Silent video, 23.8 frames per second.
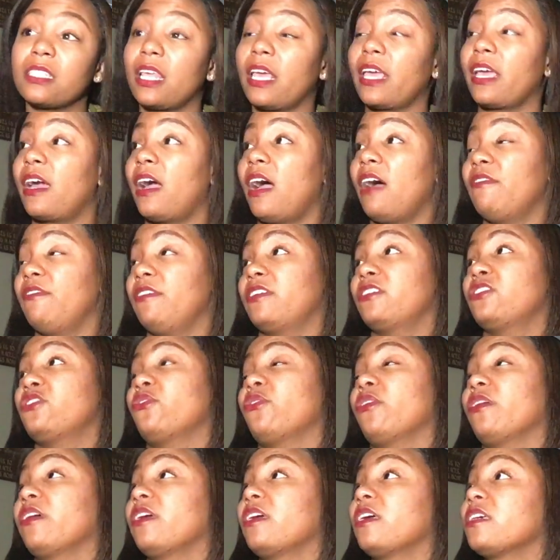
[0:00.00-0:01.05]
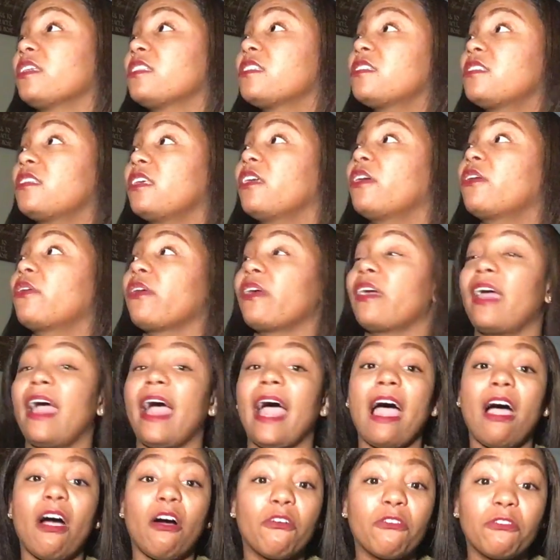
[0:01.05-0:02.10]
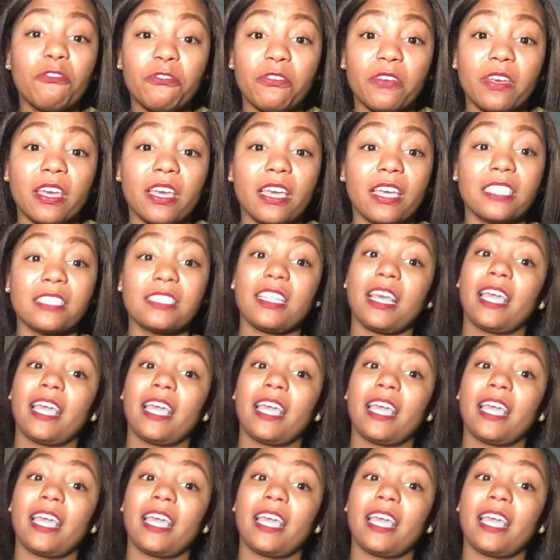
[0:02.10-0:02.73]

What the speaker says: they got Victoria's Secret outfits,